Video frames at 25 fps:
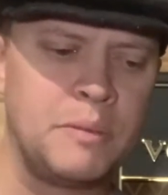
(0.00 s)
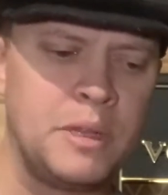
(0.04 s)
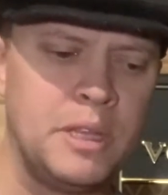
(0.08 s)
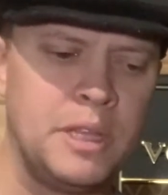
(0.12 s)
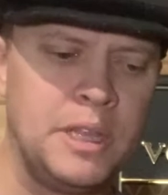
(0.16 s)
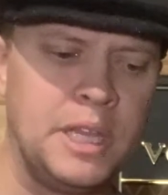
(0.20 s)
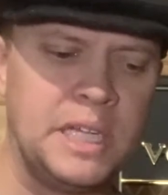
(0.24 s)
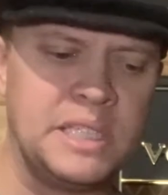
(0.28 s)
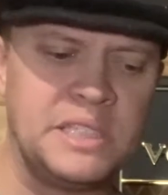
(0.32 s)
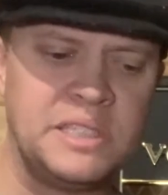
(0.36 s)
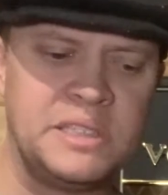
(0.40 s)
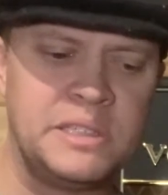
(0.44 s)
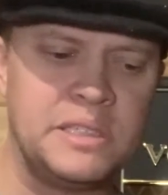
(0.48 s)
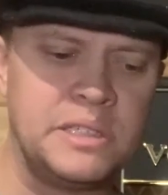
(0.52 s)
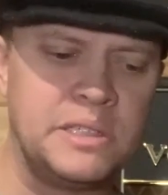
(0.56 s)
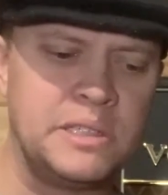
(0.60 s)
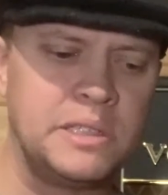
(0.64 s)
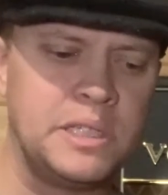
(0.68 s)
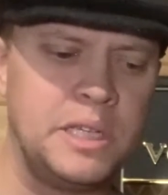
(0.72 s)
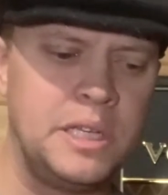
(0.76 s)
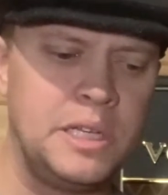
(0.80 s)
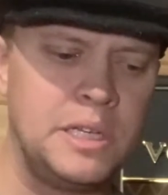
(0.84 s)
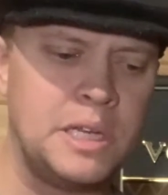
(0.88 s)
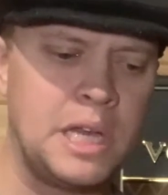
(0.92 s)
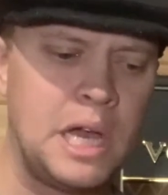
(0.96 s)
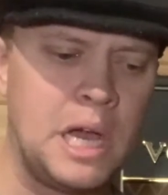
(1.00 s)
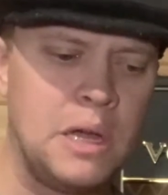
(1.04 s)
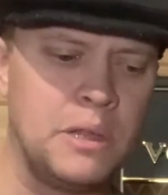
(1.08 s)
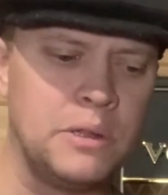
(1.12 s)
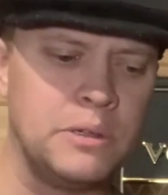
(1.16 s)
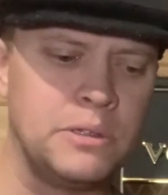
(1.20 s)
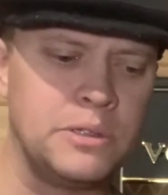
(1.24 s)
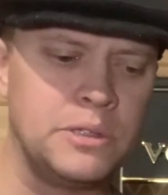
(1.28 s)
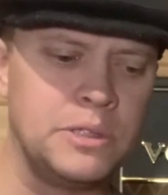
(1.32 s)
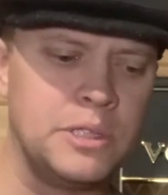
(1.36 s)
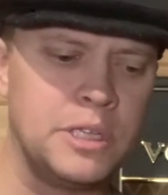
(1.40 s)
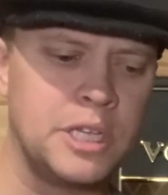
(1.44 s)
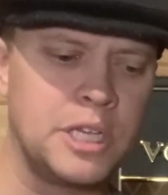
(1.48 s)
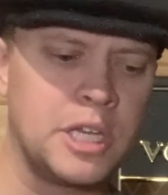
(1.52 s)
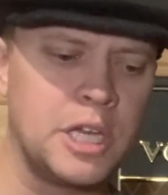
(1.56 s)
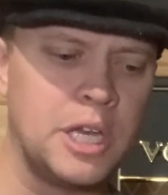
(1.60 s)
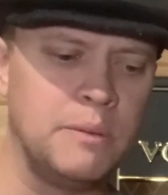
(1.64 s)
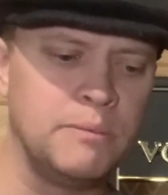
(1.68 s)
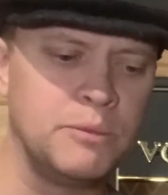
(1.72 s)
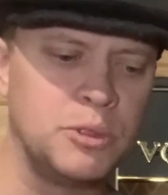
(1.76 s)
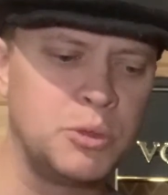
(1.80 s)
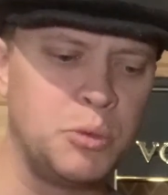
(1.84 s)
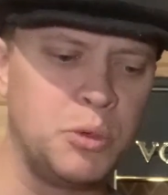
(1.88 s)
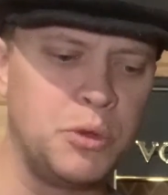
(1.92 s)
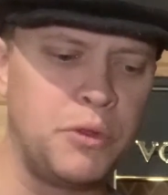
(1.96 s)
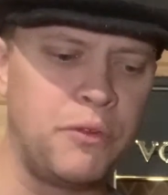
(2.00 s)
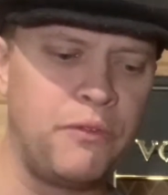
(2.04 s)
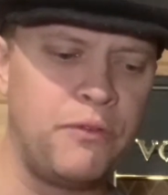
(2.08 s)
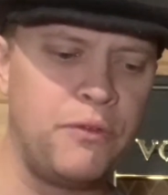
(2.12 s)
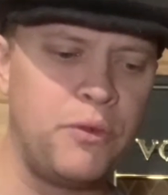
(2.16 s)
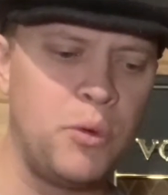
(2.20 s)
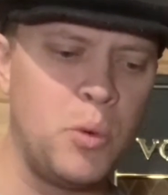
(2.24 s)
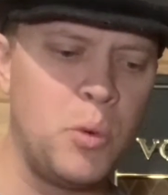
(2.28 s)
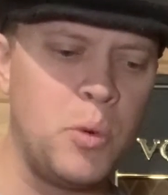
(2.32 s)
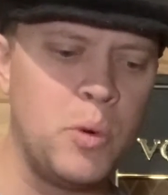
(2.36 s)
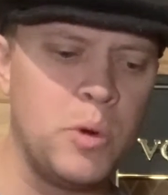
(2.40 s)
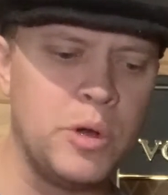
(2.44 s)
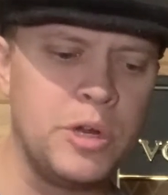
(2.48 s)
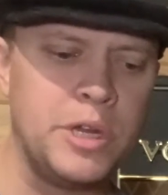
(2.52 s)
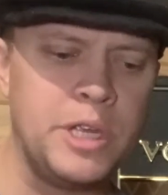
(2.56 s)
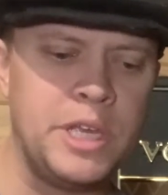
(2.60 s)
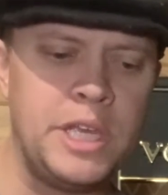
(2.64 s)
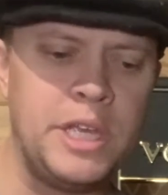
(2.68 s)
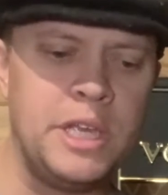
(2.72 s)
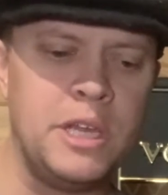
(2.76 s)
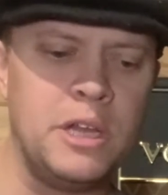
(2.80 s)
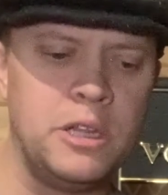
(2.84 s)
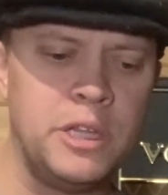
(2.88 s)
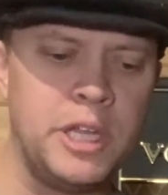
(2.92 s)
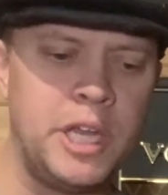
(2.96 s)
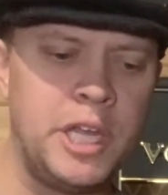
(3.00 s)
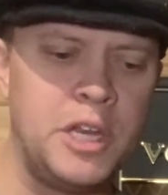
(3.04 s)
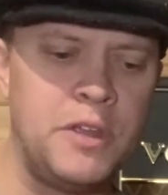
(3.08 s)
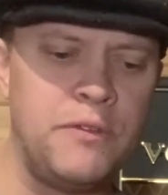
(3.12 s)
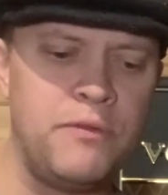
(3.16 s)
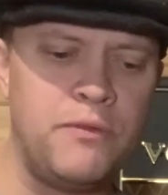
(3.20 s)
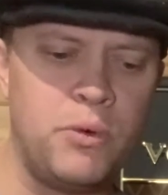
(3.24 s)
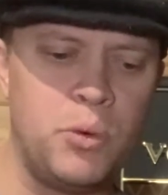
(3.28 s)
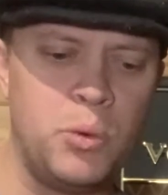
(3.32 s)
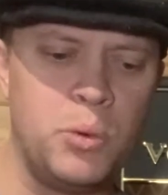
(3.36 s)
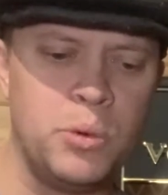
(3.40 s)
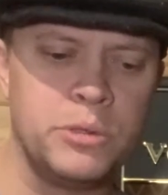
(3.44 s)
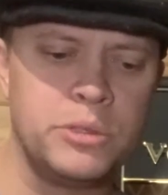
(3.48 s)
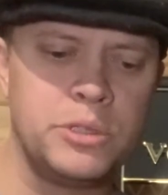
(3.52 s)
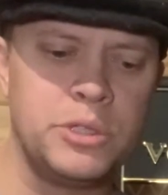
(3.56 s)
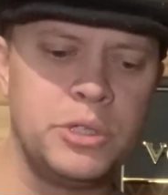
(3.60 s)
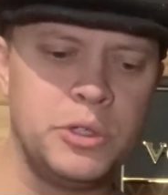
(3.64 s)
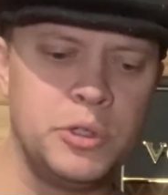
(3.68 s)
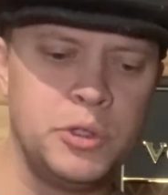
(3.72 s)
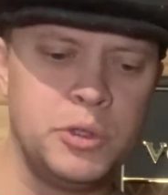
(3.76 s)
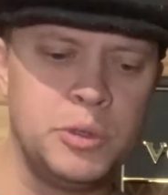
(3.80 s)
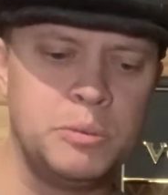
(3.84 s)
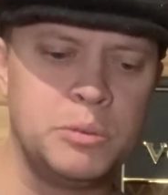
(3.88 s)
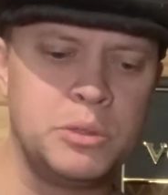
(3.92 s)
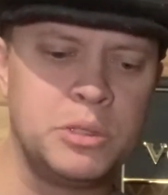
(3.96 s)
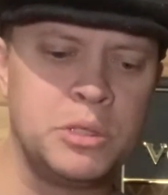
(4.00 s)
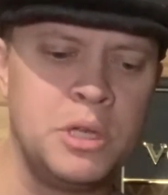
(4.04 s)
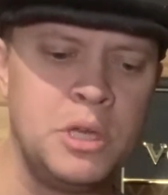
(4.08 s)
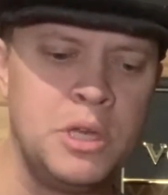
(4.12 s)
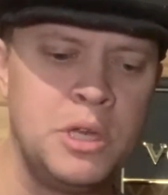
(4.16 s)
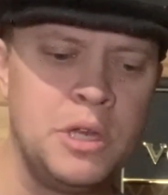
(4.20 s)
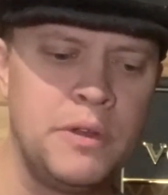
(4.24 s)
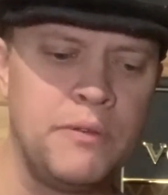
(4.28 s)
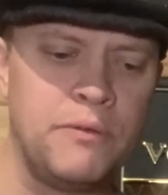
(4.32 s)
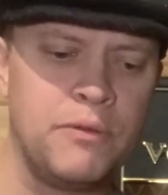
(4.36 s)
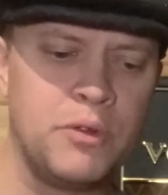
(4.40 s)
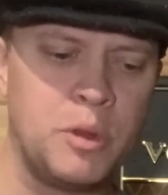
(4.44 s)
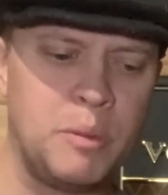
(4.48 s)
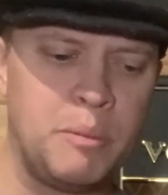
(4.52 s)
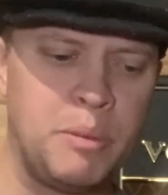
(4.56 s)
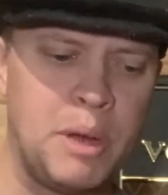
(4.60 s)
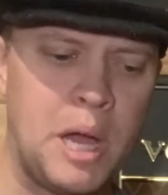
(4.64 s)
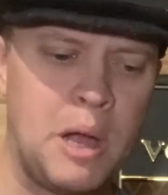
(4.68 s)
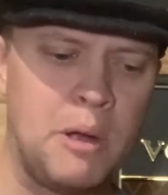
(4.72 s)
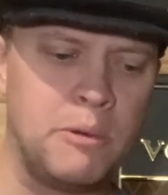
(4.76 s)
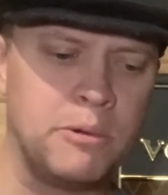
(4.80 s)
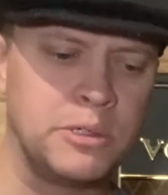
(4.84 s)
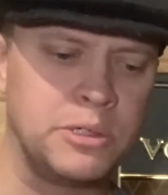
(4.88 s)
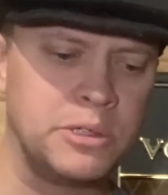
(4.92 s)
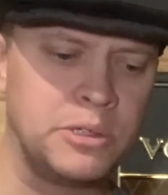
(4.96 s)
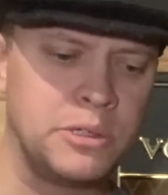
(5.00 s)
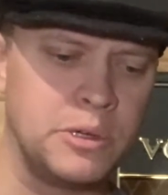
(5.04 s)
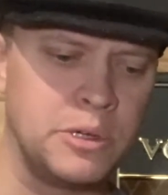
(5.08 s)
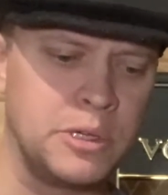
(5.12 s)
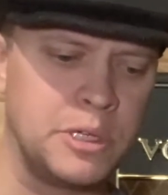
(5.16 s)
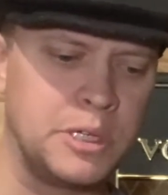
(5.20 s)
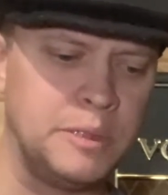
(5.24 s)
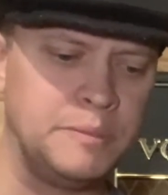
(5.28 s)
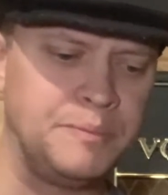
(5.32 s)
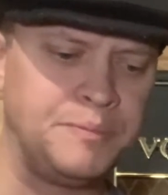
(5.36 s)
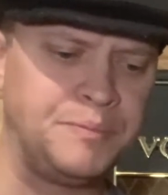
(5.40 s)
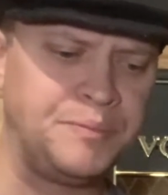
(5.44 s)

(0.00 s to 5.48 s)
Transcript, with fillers: That's sixteen dollars. It comes with four E L eighty-four tubes for the power circuit,